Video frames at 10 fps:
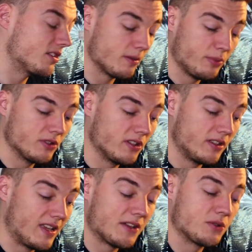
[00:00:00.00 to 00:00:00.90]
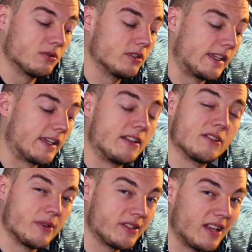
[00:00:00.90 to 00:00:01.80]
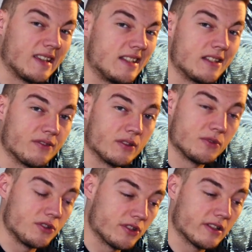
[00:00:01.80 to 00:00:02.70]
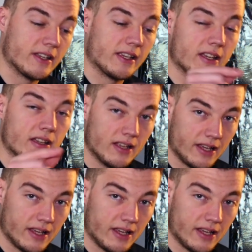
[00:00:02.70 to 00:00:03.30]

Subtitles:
and I put the actual link in, so it's dead easy for them to just click it,